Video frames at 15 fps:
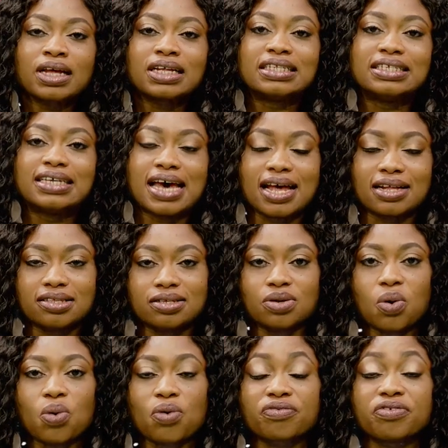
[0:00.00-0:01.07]
debts
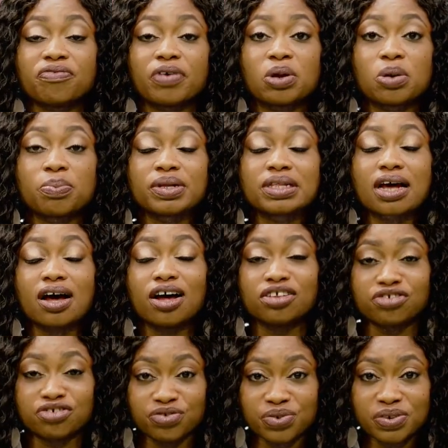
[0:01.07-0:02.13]
of developing
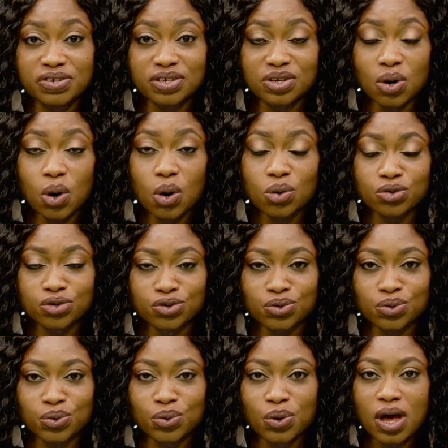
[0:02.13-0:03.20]
countries and
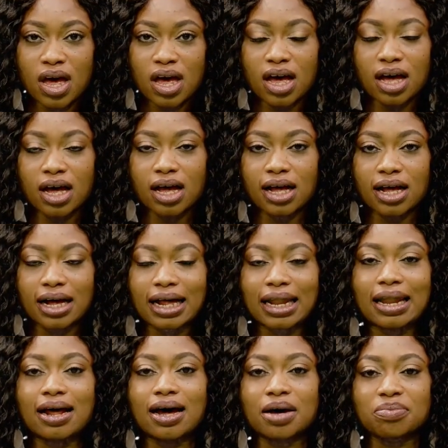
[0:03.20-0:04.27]
also
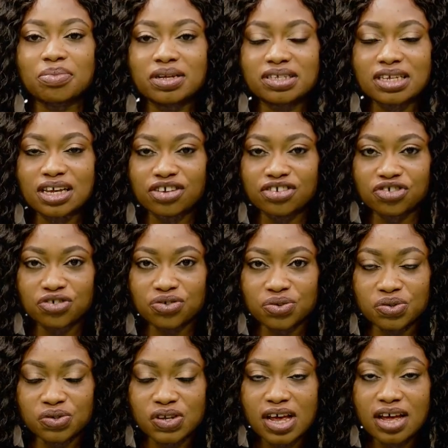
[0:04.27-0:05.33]
climate
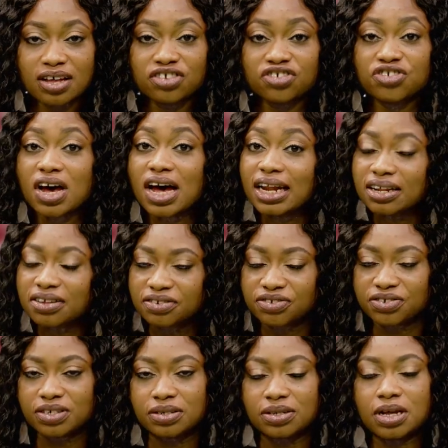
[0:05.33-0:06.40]
issues,
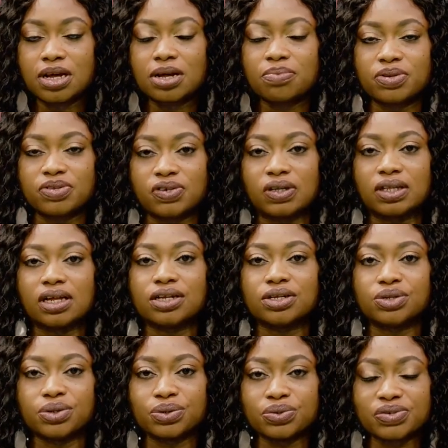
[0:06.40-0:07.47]
challenging particularly
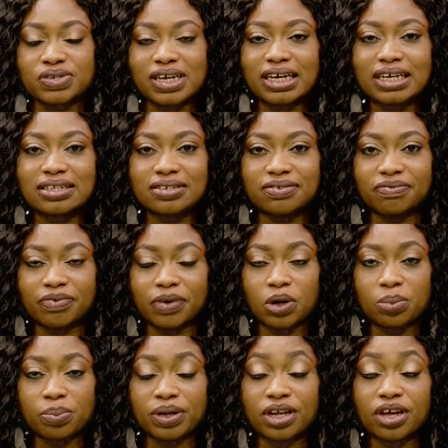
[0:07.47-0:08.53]
those in
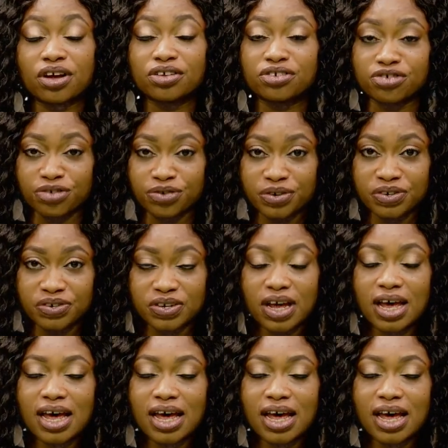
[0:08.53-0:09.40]
developing countries.